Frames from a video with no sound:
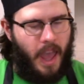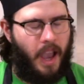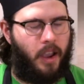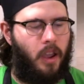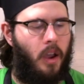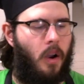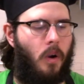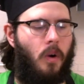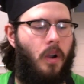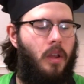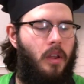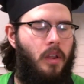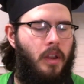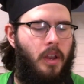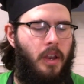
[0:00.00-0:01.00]
Echo,
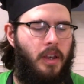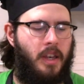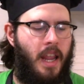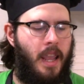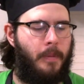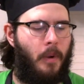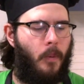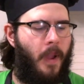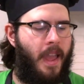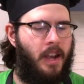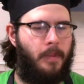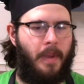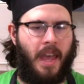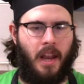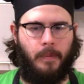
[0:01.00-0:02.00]
name a
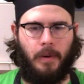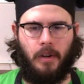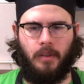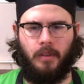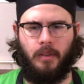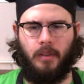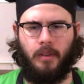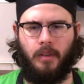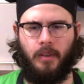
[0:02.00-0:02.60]
random animal.